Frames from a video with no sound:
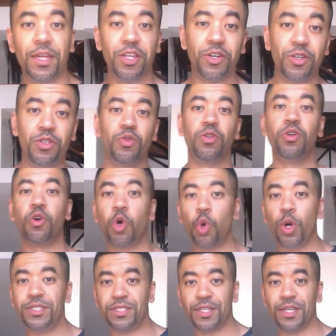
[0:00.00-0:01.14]
then you can do little
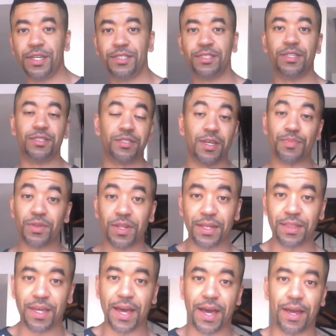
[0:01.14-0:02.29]
quizzes, and it's something
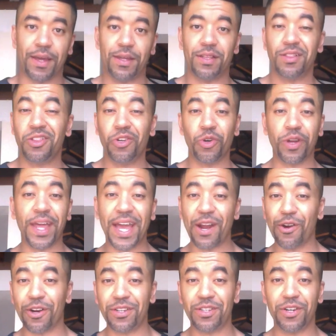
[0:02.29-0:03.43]
like that. Little
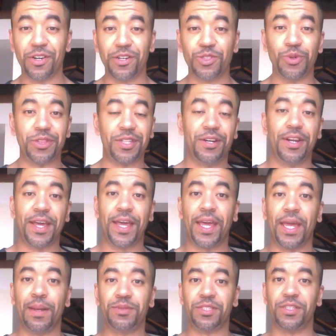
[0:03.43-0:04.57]
characters with their
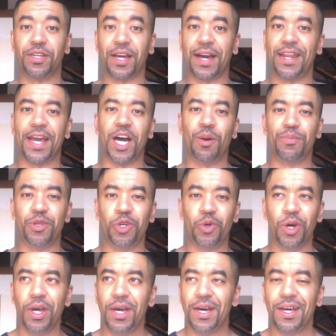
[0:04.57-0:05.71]
names and kind of help
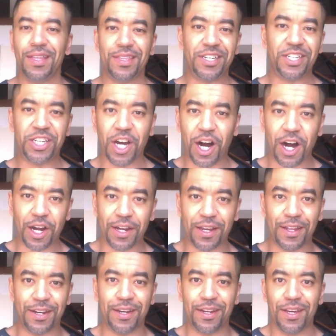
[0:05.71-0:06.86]
you, the duck
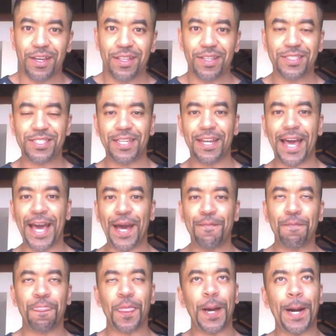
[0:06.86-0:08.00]
and this and that.
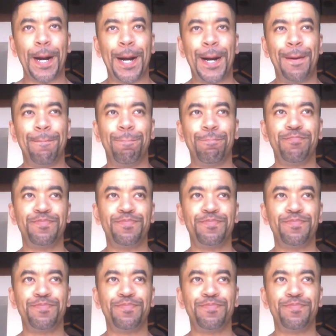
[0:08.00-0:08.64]
Um,